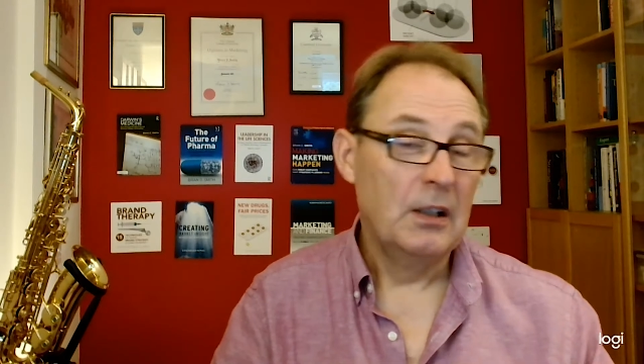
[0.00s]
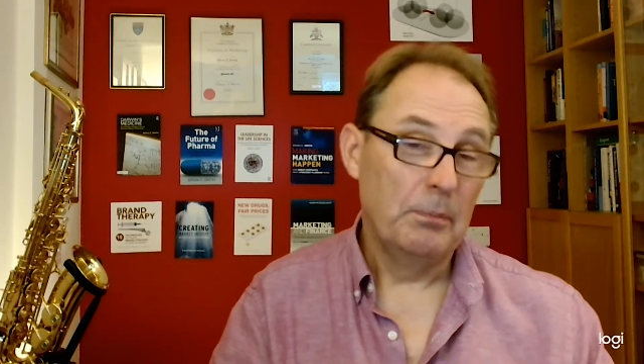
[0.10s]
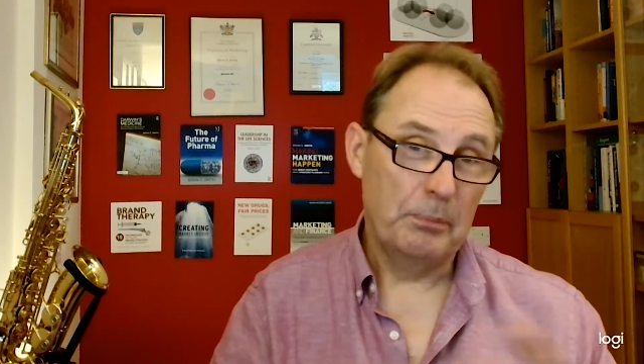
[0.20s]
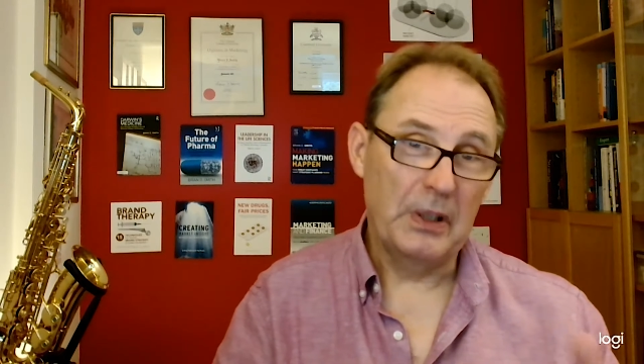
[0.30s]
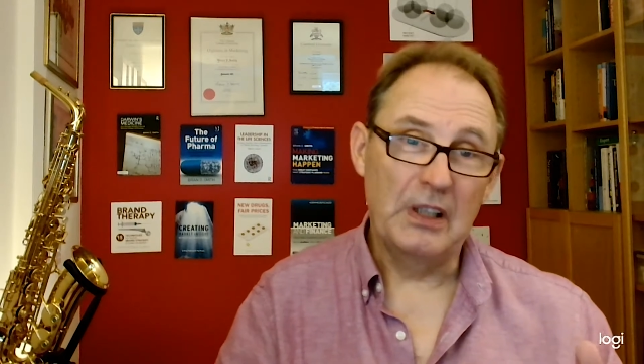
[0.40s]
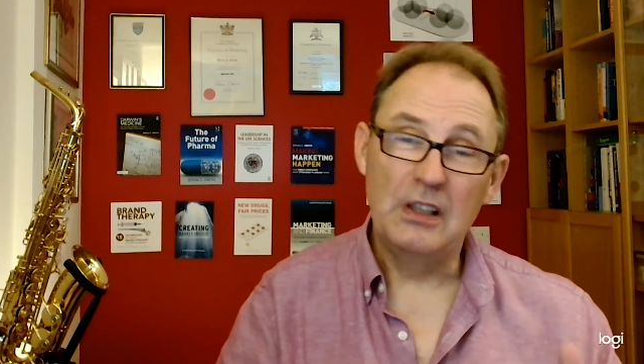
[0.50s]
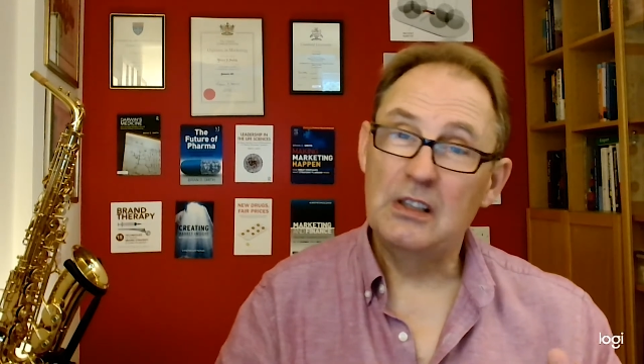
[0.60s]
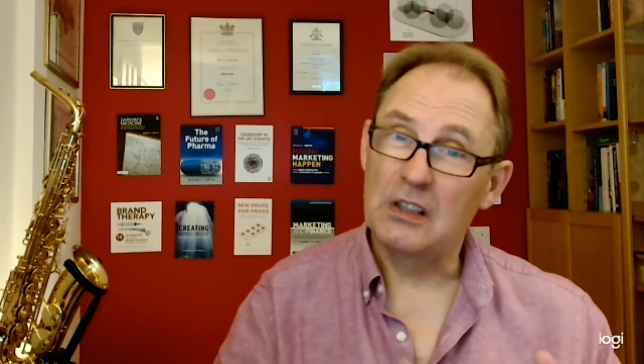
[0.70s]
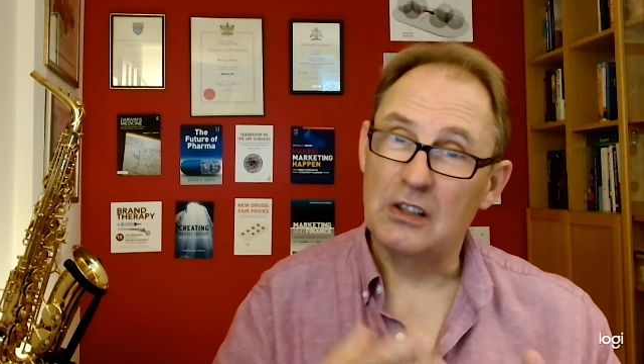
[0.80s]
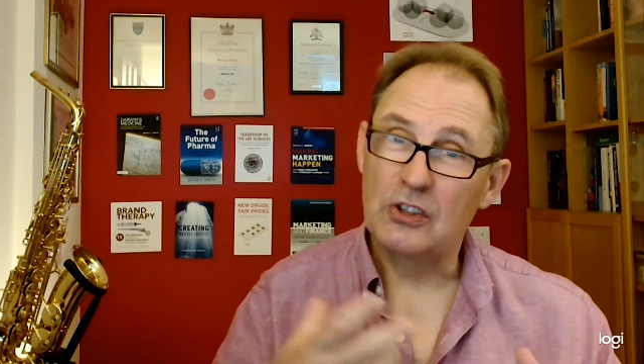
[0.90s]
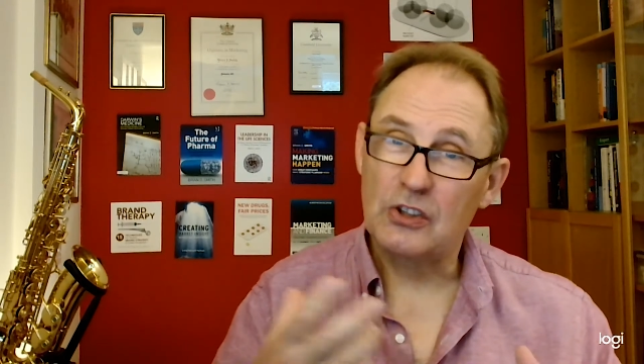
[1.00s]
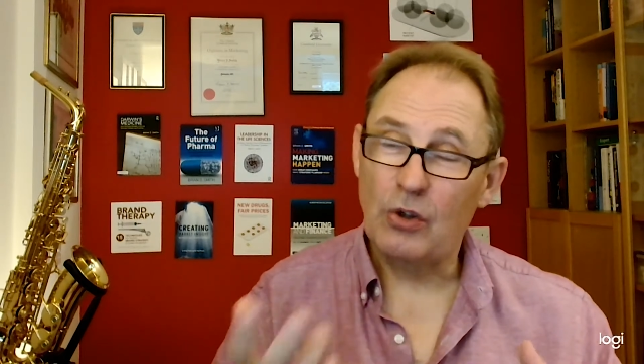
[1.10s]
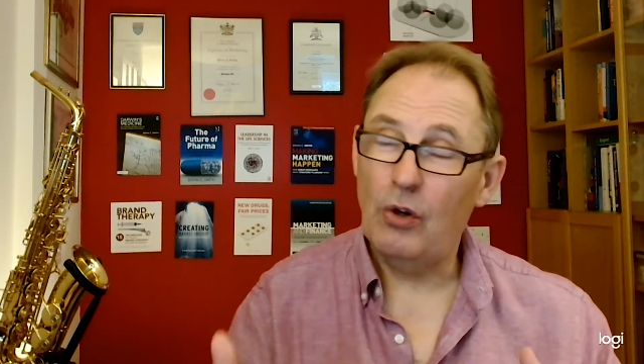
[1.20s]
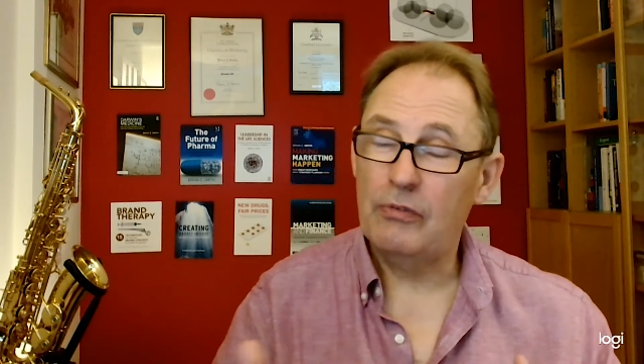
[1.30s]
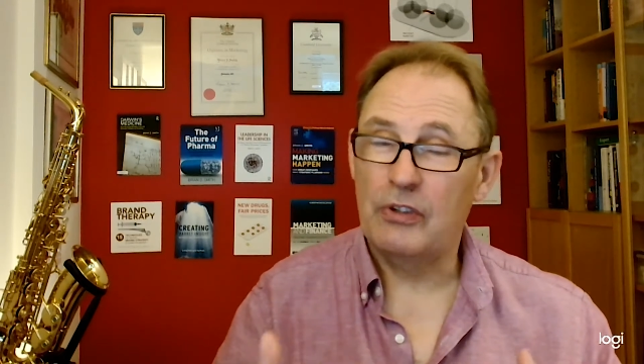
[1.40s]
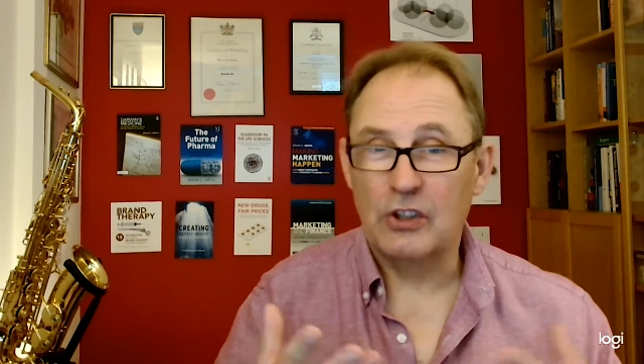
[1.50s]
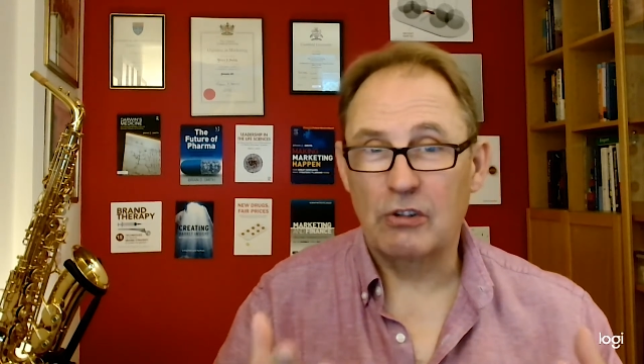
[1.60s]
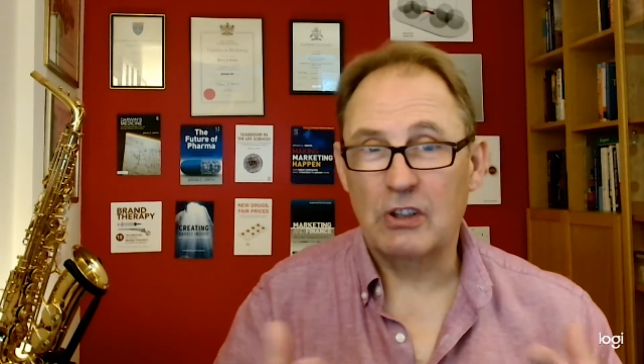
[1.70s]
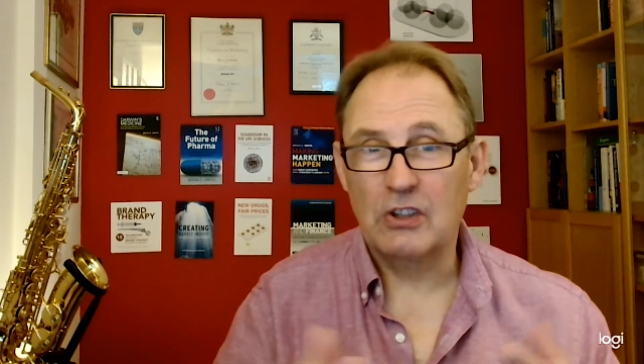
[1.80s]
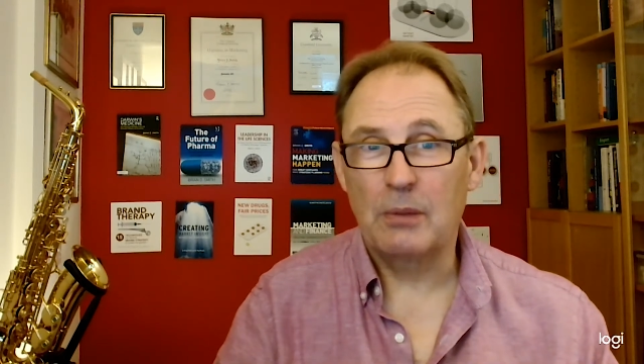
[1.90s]
Bees and starfish are
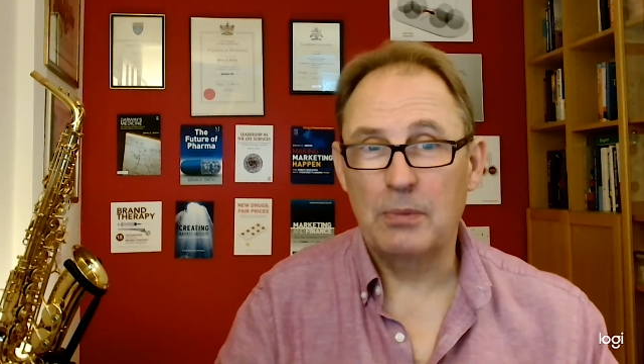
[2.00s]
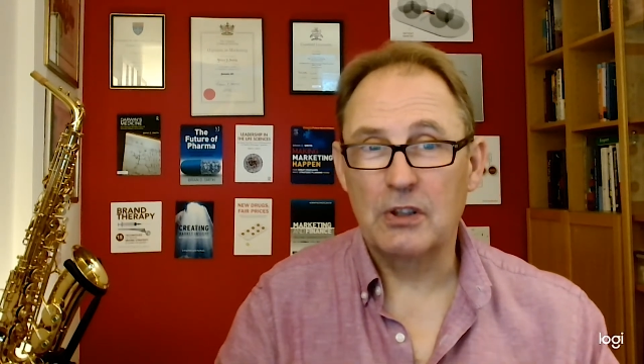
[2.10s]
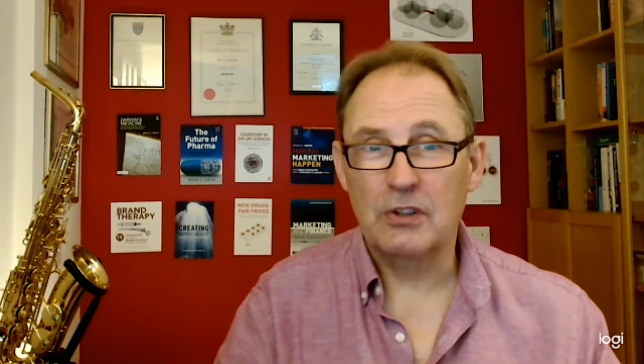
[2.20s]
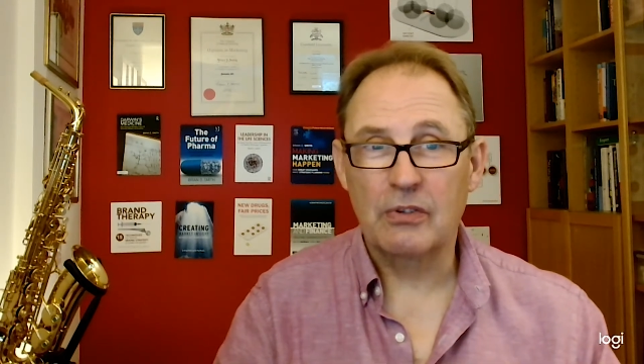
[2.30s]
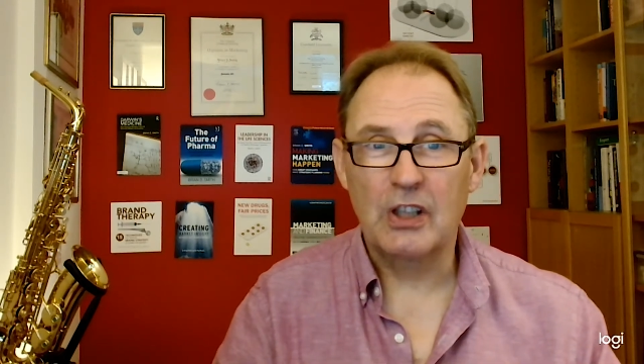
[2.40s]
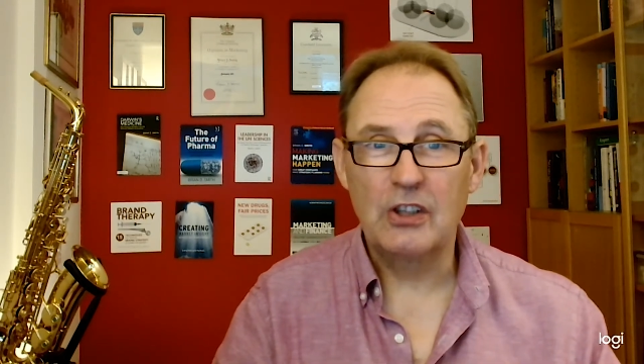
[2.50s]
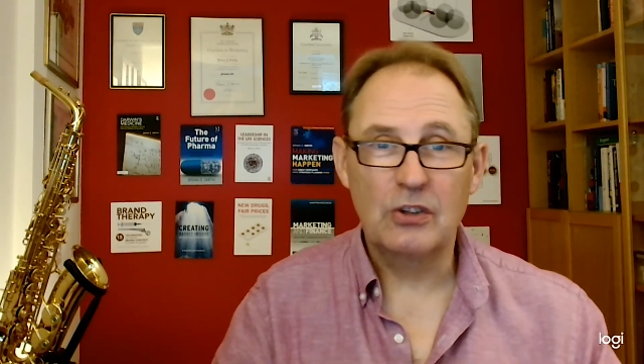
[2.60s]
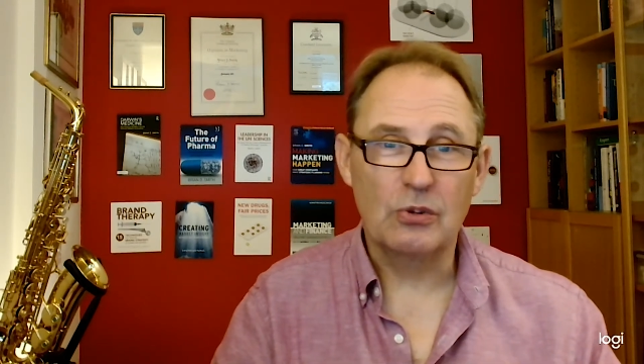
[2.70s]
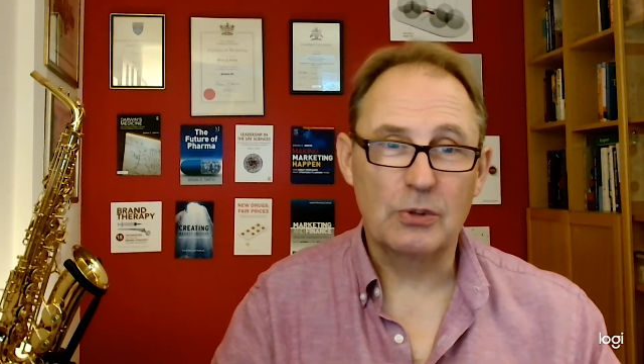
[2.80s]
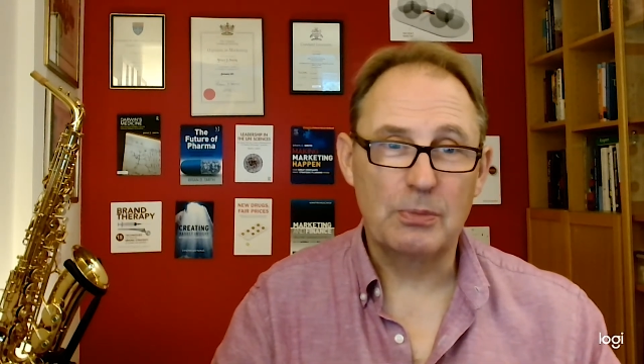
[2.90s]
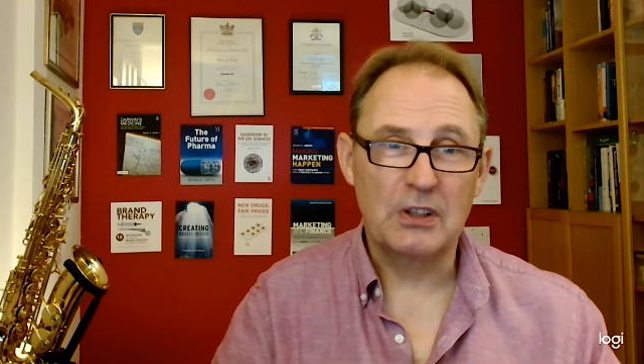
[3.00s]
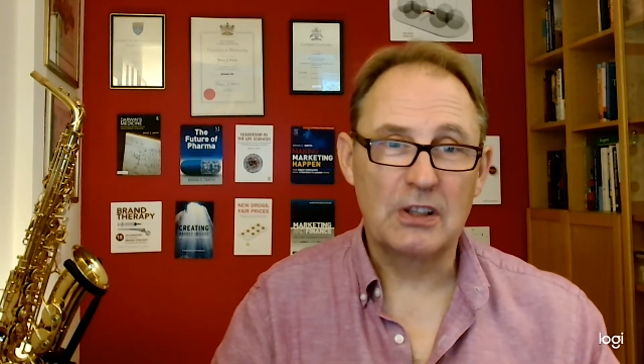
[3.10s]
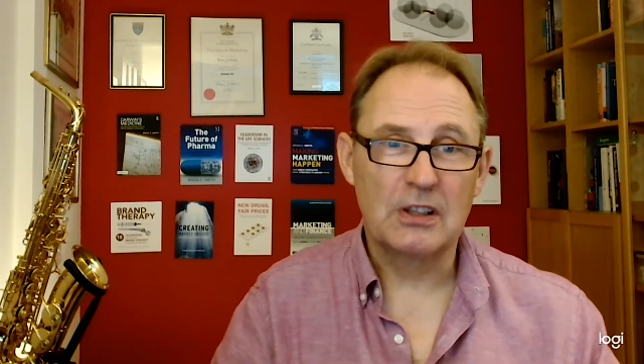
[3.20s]
examples of Keystone Species.